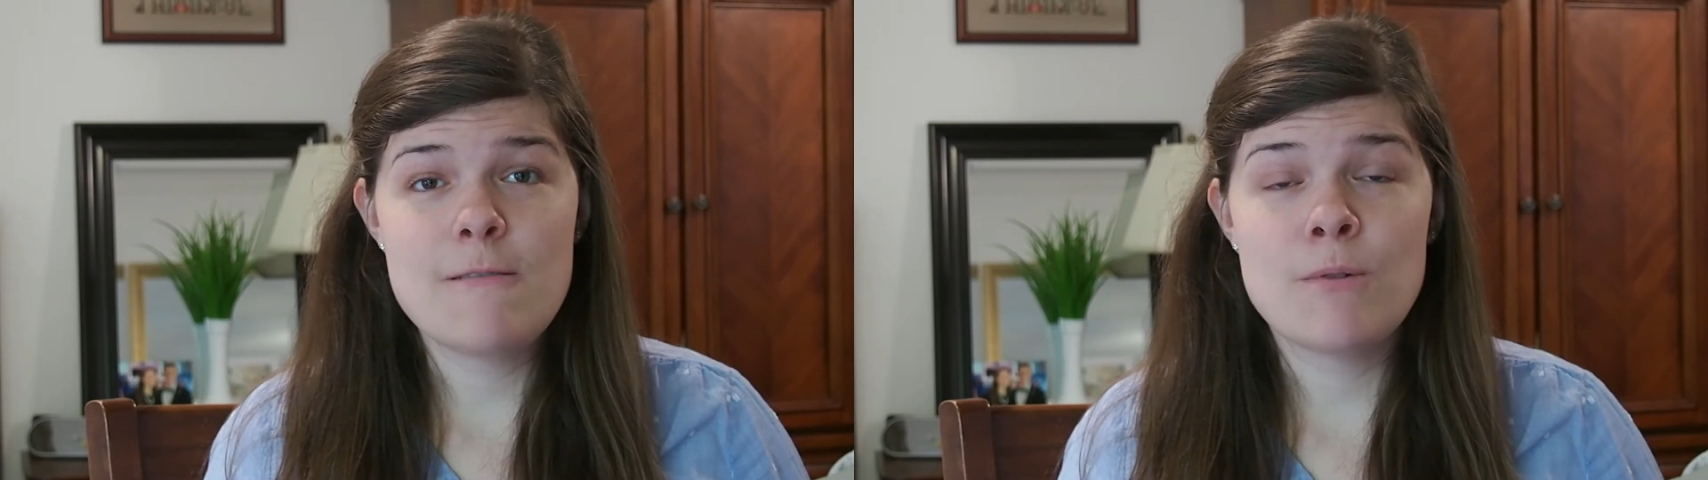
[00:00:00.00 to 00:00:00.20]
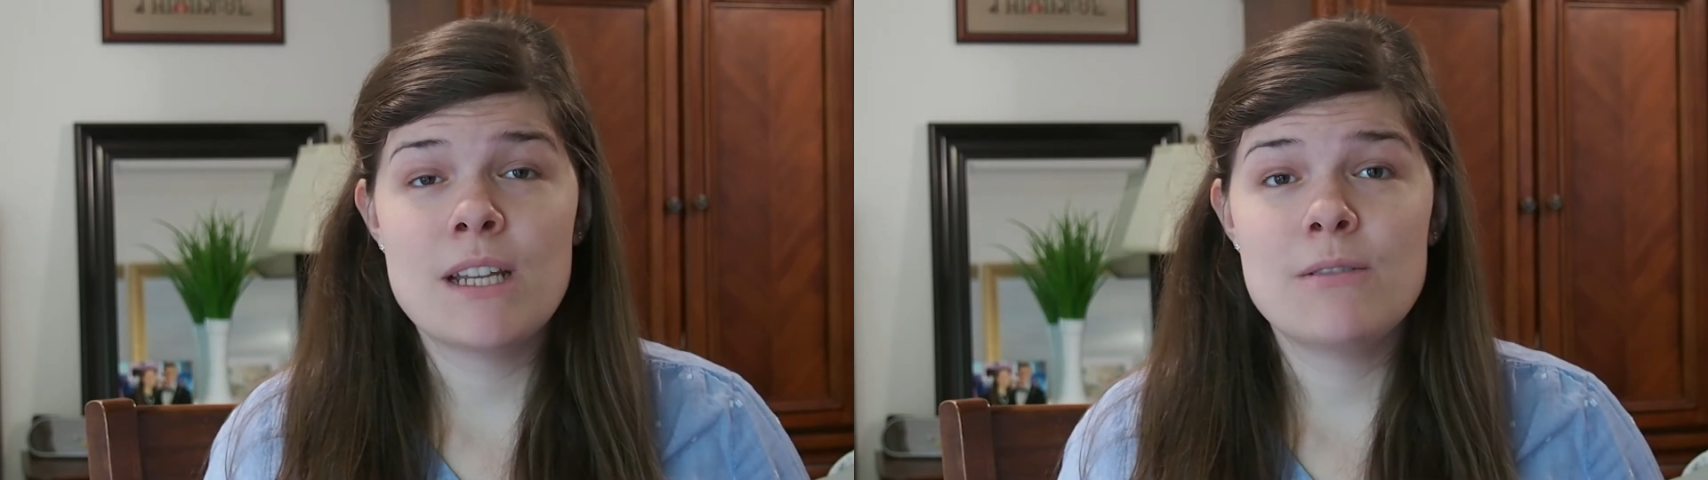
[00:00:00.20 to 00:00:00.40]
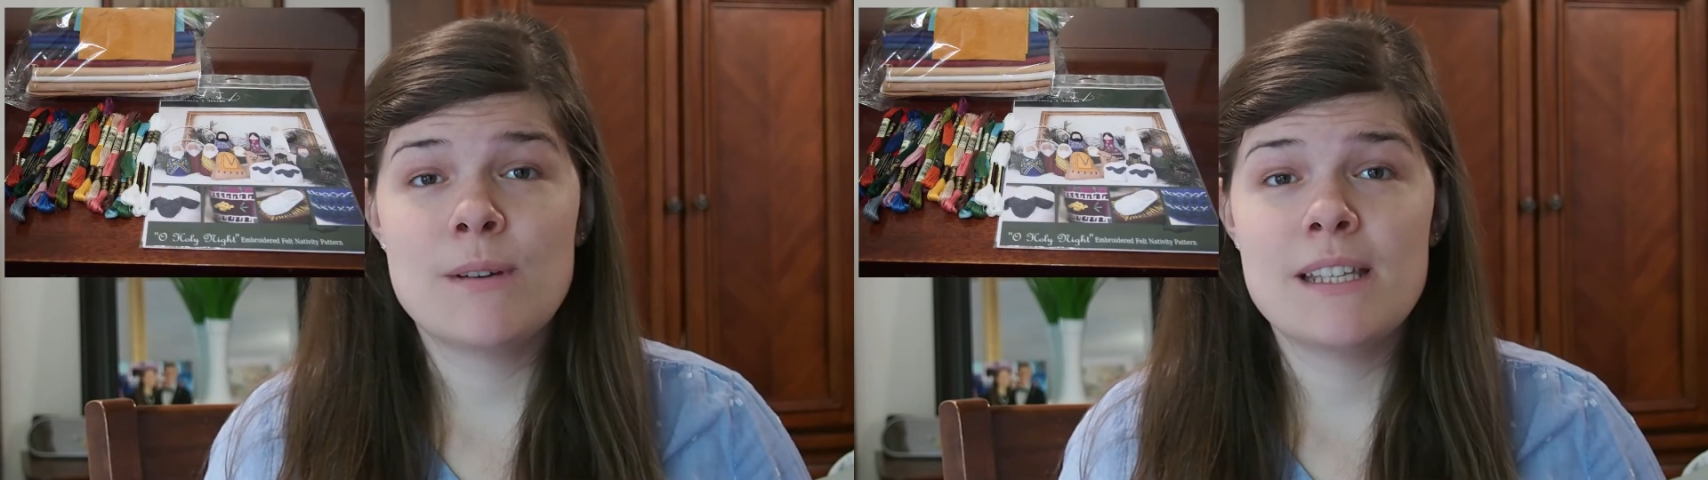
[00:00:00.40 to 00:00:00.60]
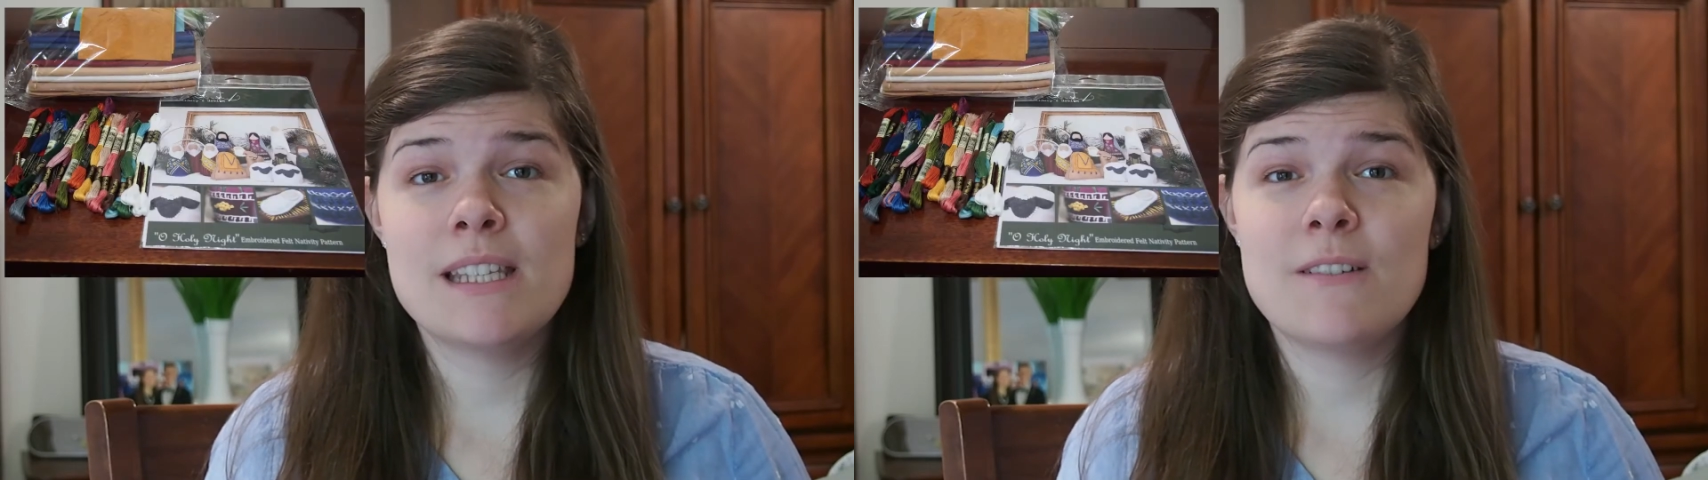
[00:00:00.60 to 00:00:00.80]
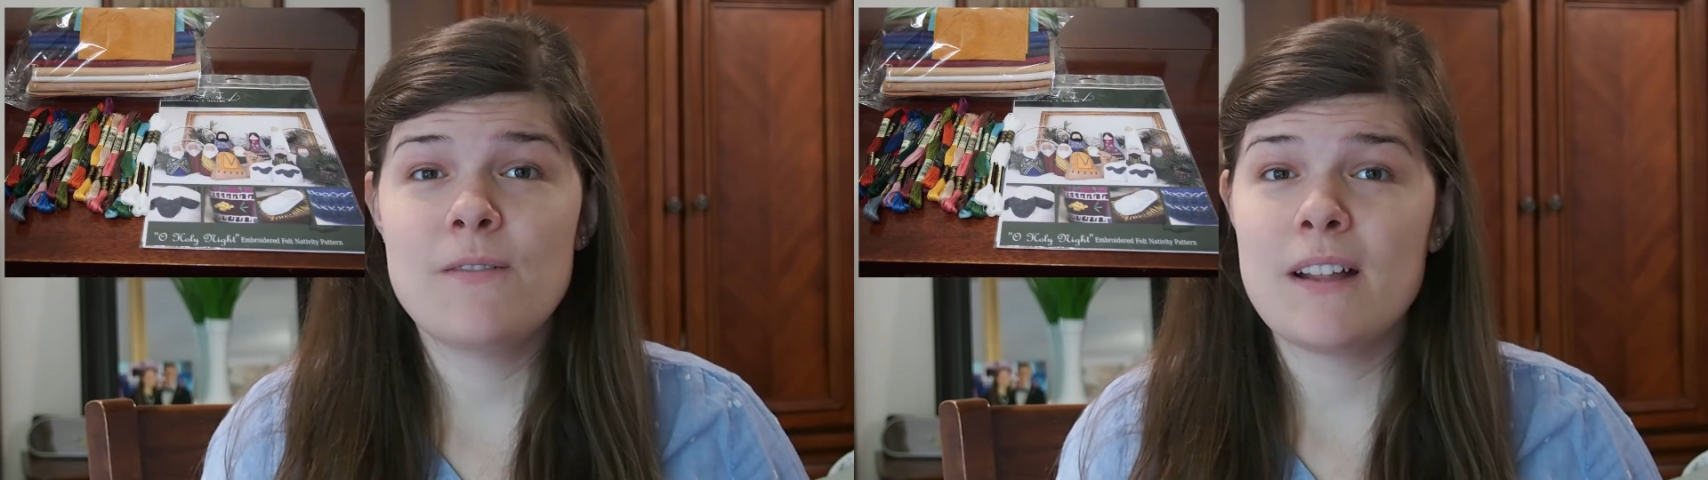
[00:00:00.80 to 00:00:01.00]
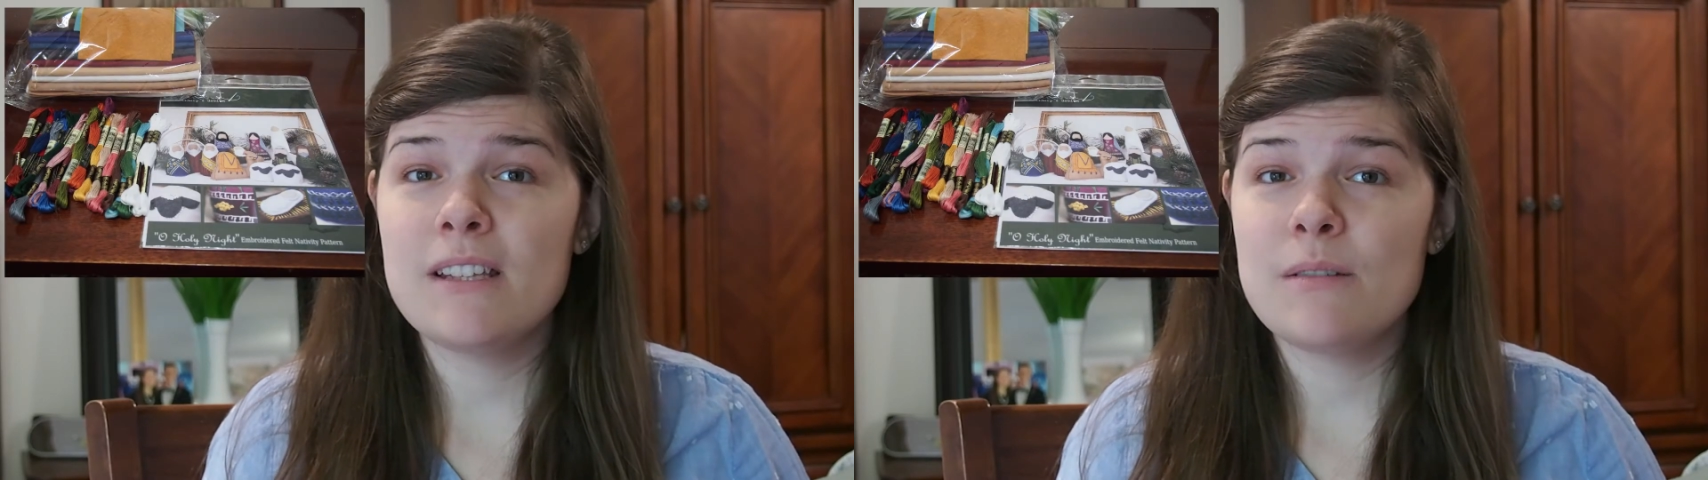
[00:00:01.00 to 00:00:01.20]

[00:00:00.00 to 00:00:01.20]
which was the Felt